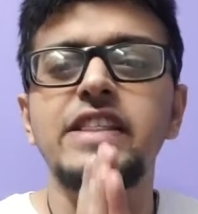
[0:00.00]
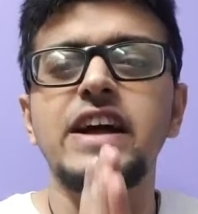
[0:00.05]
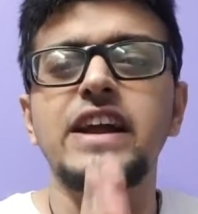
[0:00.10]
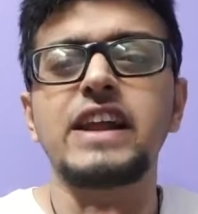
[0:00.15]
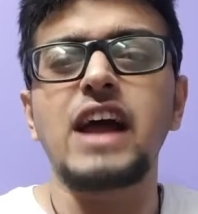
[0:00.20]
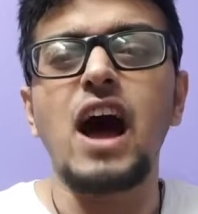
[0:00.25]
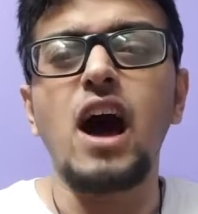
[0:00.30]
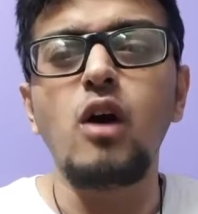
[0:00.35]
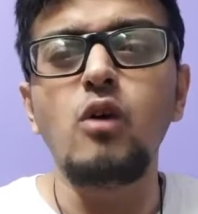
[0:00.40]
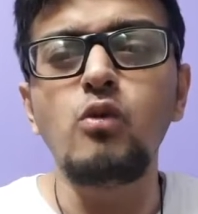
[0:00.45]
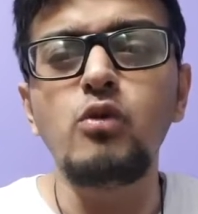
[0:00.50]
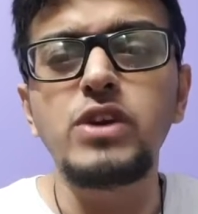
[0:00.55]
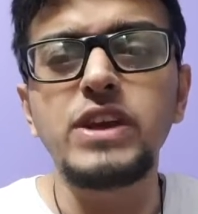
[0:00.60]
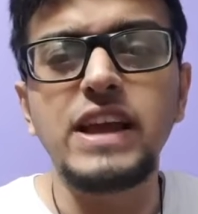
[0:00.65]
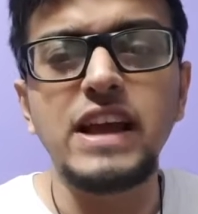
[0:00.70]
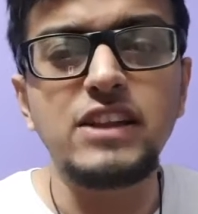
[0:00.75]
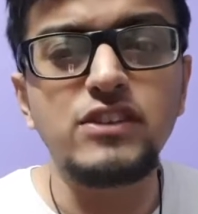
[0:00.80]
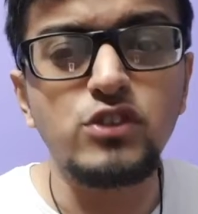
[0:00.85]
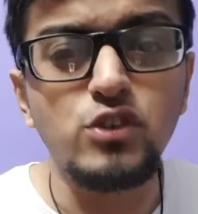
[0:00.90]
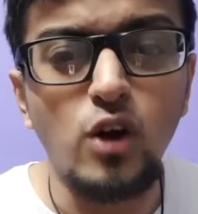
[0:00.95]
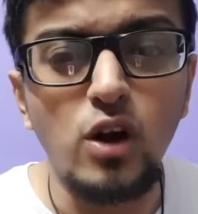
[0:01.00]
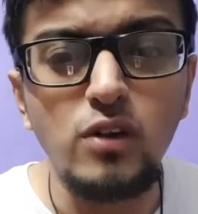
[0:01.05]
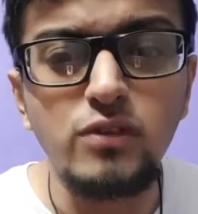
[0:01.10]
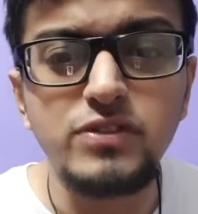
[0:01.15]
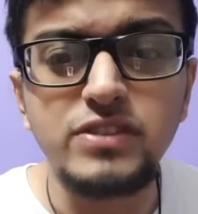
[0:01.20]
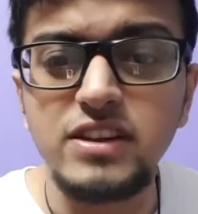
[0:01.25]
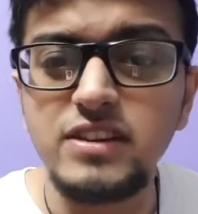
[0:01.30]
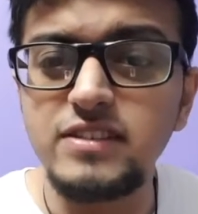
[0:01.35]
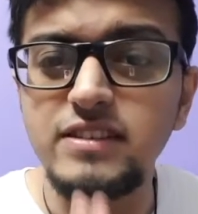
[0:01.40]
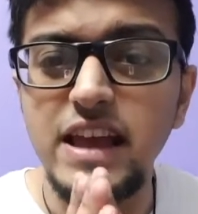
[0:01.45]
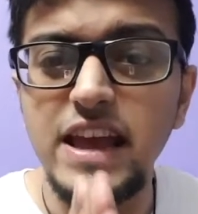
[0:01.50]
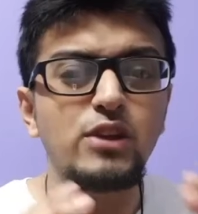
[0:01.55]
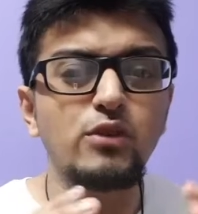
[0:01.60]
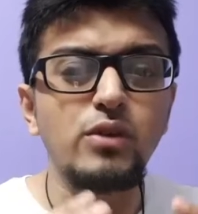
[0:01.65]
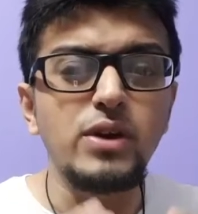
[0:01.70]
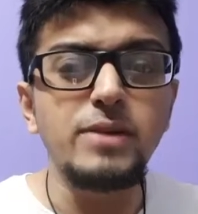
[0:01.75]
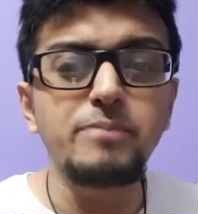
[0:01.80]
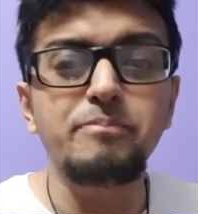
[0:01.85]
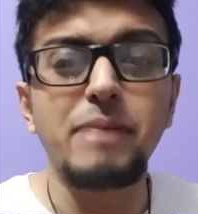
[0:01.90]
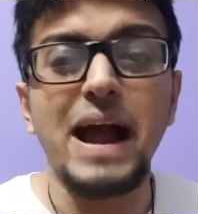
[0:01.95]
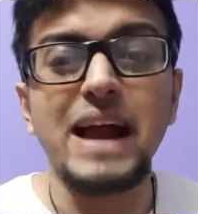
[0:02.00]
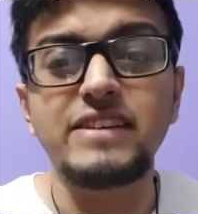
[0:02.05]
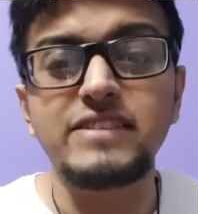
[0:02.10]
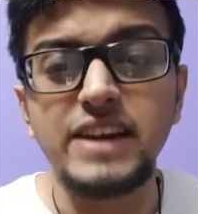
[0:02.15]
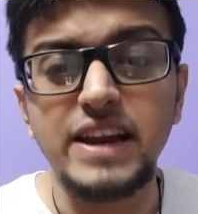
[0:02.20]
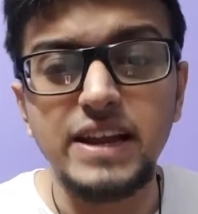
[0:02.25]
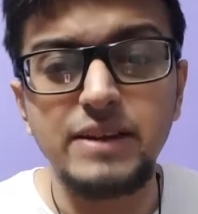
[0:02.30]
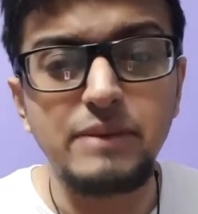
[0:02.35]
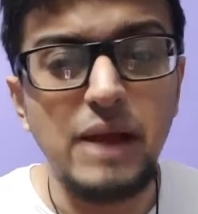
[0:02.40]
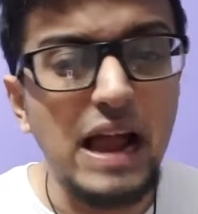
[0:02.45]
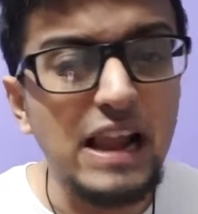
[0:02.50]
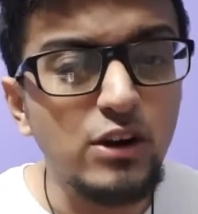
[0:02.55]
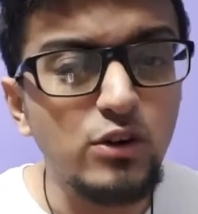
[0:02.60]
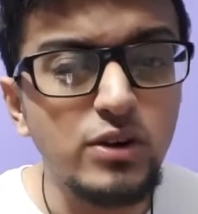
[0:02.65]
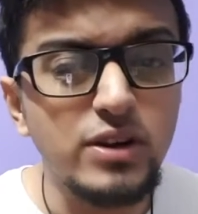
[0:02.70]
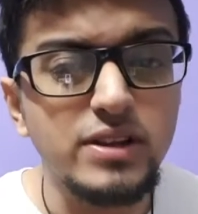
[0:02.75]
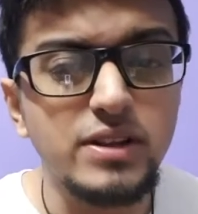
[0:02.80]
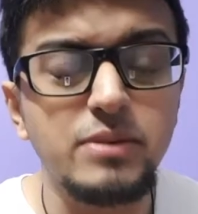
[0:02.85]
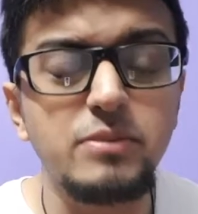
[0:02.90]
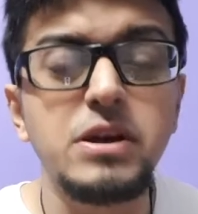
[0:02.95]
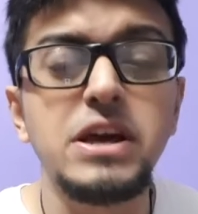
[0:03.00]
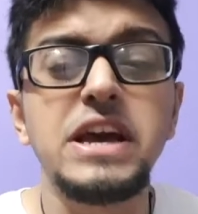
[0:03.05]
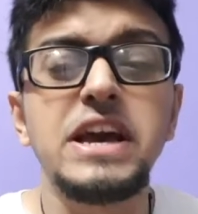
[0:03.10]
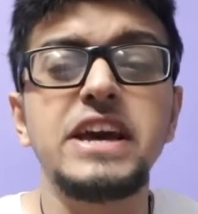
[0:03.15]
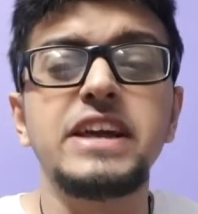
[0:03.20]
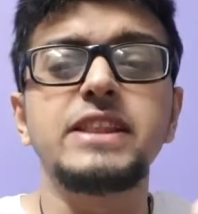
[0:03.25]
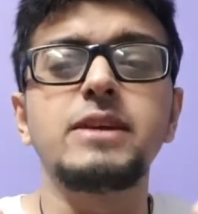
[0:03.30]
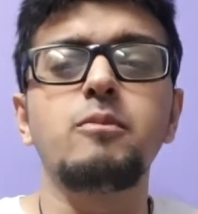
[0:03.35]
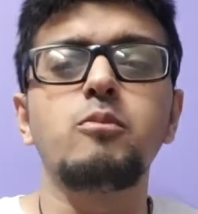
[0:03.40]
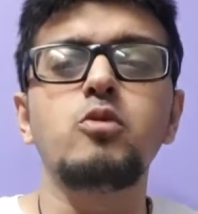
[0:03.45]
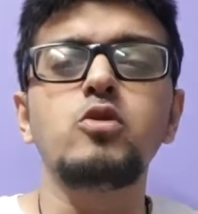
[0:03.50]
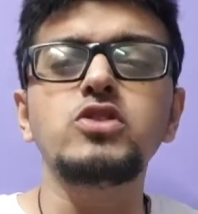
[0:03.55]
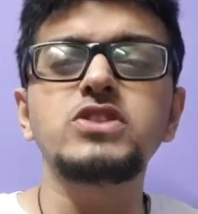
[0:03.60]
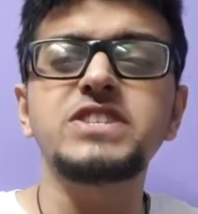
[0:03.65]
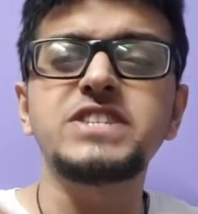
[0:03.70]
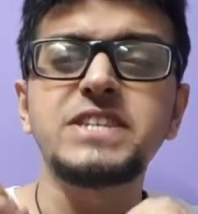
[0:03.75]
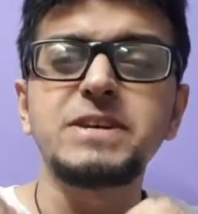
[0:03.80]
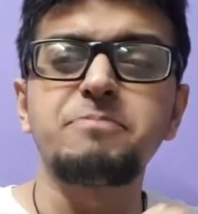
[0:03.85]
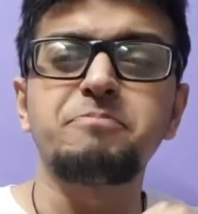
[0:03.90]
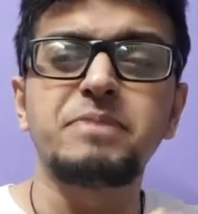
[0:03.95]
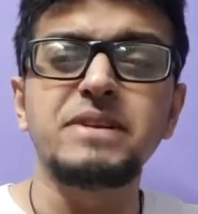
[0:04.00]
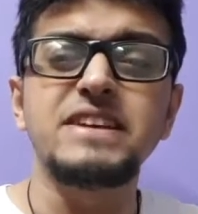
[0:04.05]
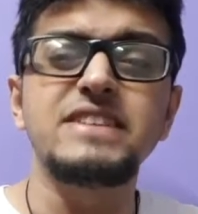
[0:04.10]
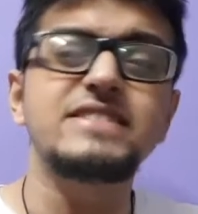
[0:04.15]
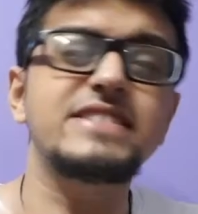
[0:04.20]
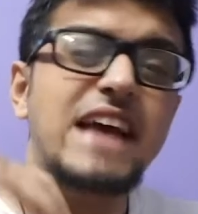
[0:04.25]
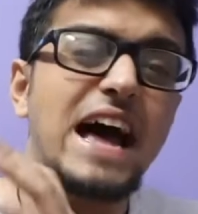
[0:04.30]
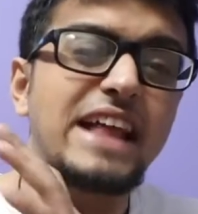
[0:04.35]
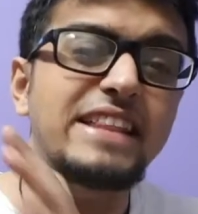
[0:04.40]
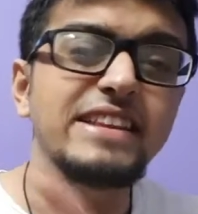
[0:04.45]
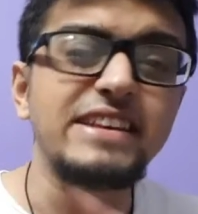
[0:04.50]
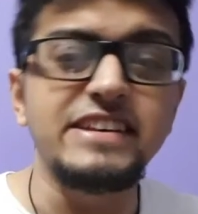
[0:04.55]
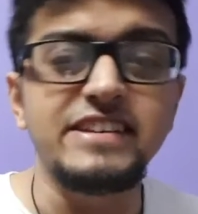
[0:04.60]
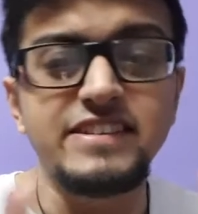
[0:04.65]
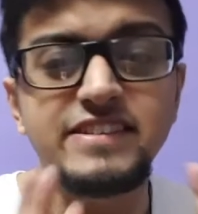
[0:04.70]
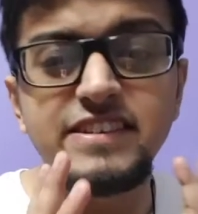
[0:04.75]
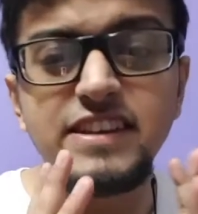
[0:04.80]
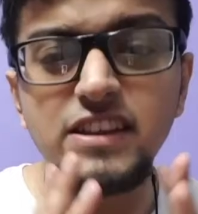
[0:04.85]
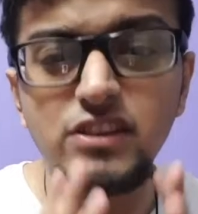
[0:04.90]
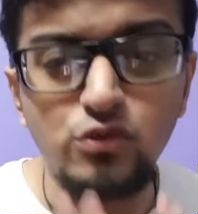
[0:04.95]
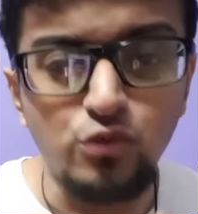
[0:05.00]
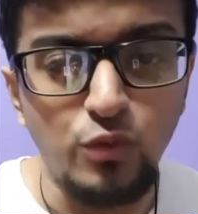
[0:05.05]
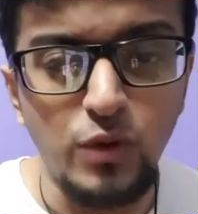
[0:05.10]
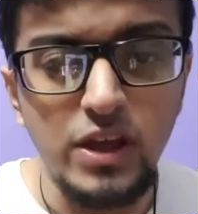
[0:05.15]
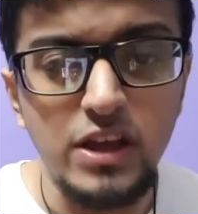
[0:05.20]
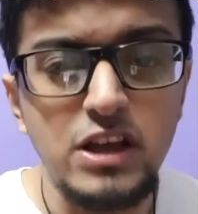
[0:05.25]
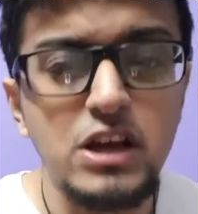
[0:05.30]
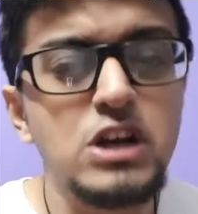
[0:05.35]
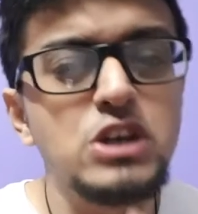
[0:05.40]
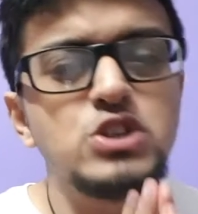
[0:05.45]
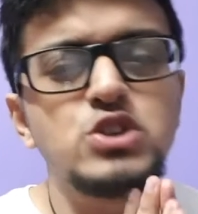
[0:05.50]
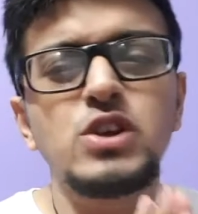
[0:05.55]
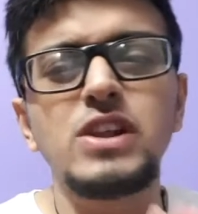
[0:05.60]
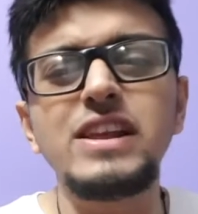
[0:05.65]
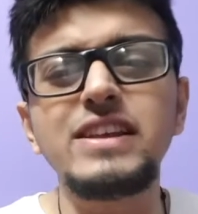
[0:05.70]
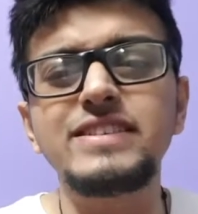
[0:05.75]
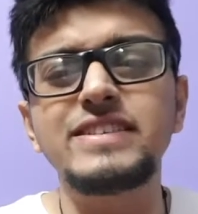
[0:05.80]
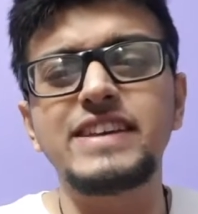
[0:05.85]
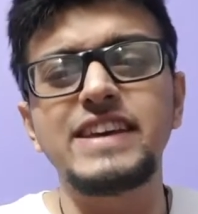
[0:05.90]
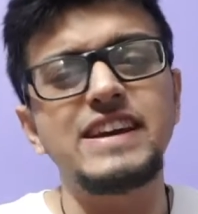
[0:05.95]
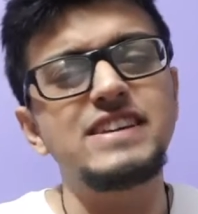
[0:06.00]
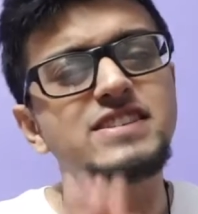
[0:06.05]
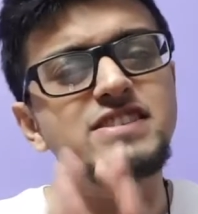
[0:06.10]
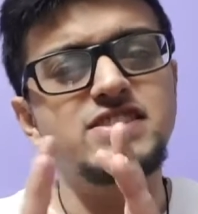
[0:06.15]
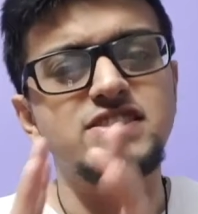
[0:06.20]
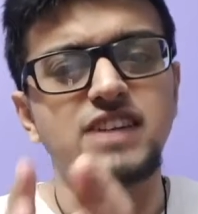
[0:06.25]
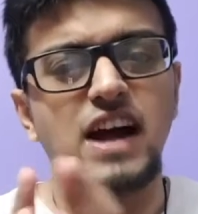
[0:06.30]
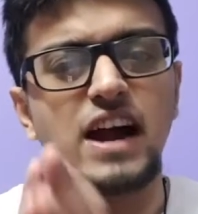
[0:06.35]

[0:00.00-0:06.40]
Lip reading: that how we can solve this n-queen backtracking algorithm in the most simplest and the easiest way. So let's get